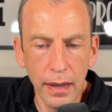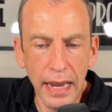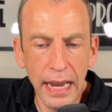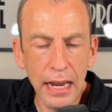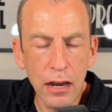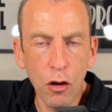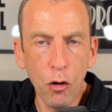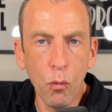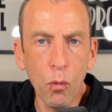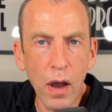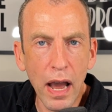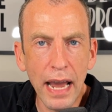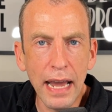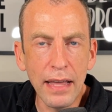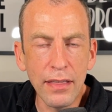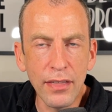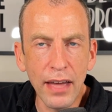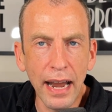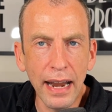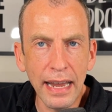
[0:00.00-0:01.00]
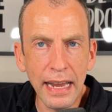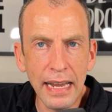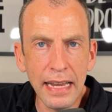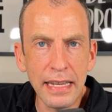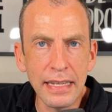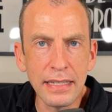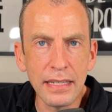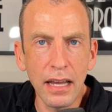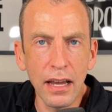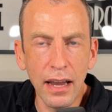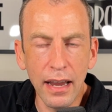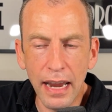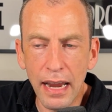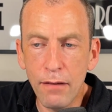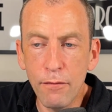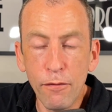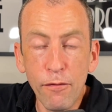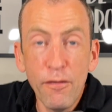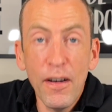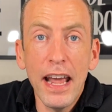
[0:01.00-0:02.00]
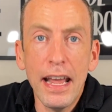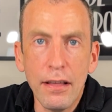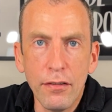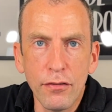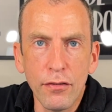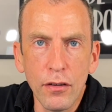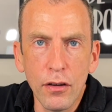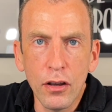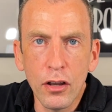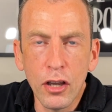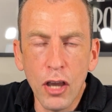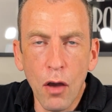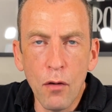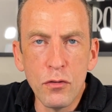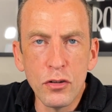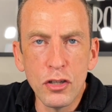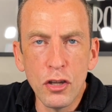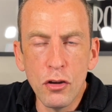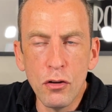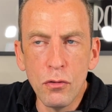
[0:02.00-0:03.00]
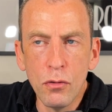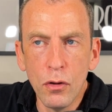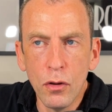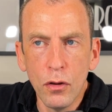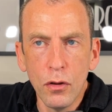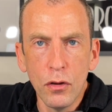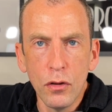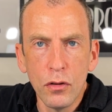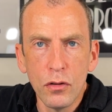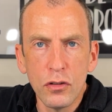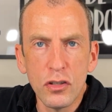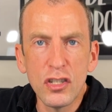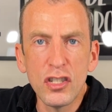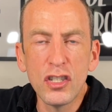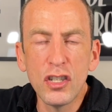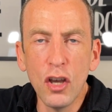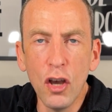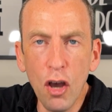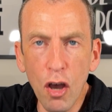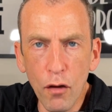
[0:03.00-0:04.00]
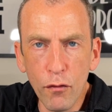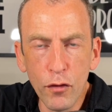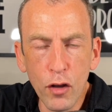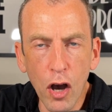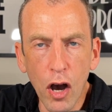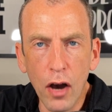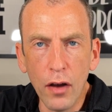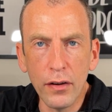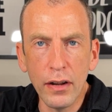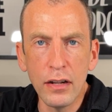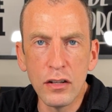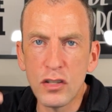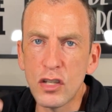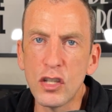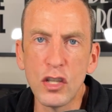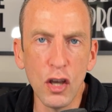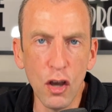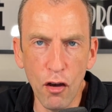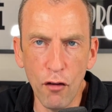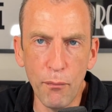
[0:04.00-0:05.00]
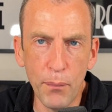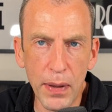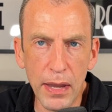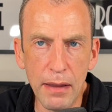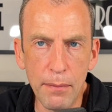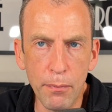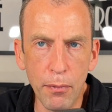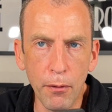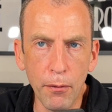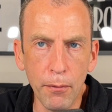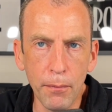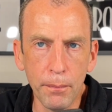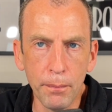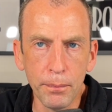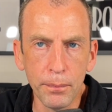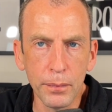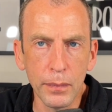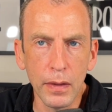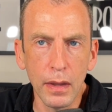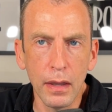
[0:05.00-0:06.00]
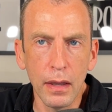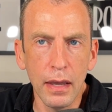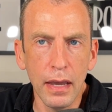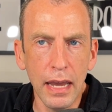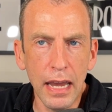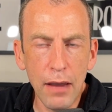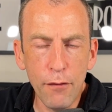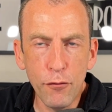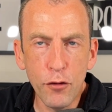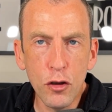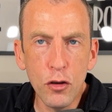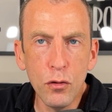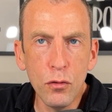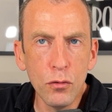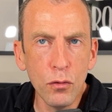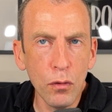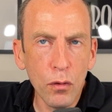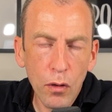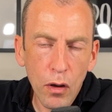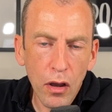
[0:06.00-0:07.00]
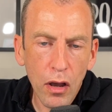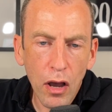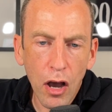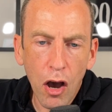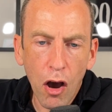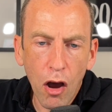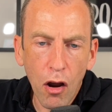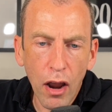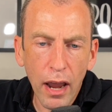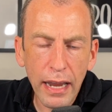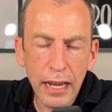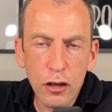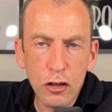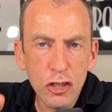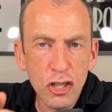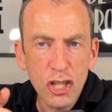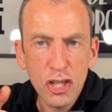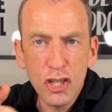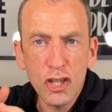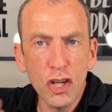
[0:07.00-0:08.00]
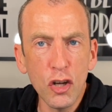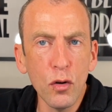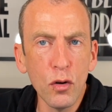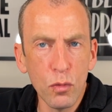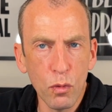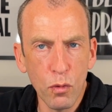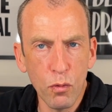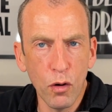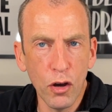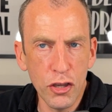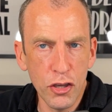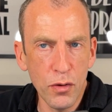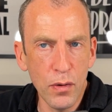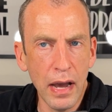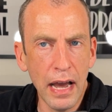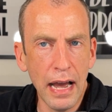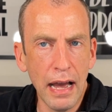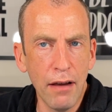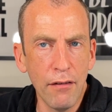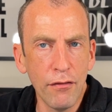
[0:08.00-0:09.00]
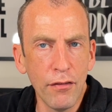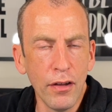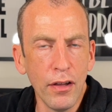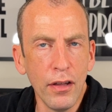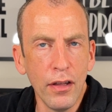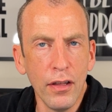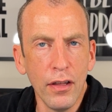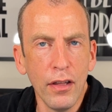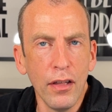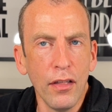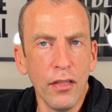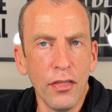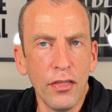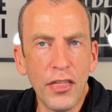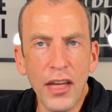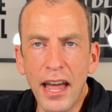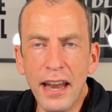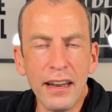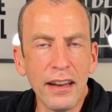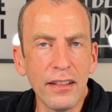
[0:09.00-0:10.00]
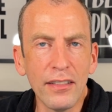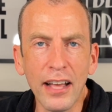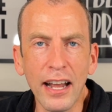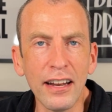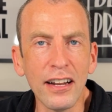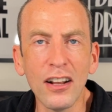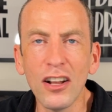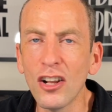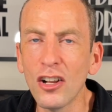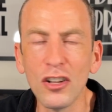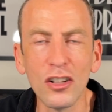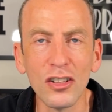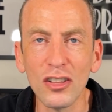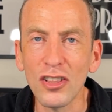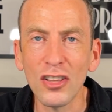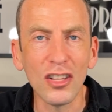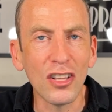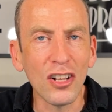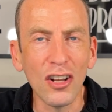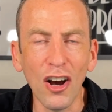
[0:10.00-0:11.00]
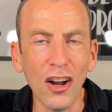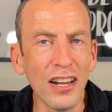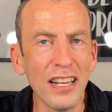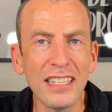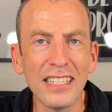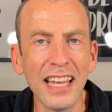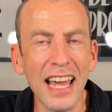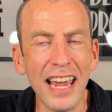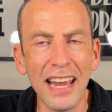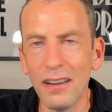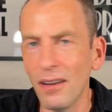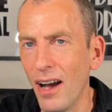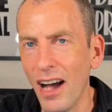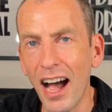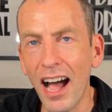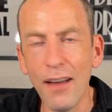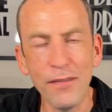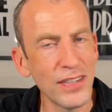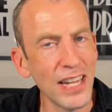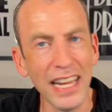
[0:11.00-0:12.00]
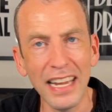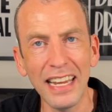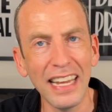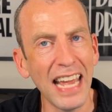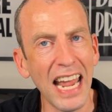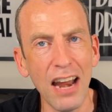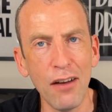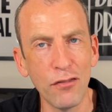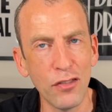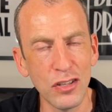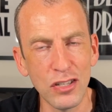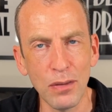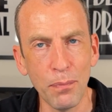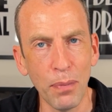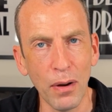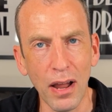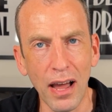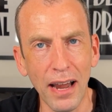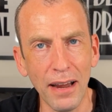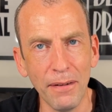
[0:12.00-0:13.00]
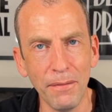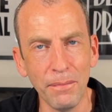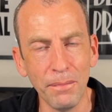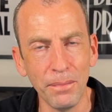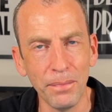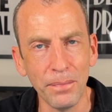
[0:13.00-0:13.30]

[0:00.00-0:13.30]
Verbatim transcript: in a way that is in faith going to serve God and serve people, if you are a good steward with what you have, then, then God is saying, I've taken care of the supply.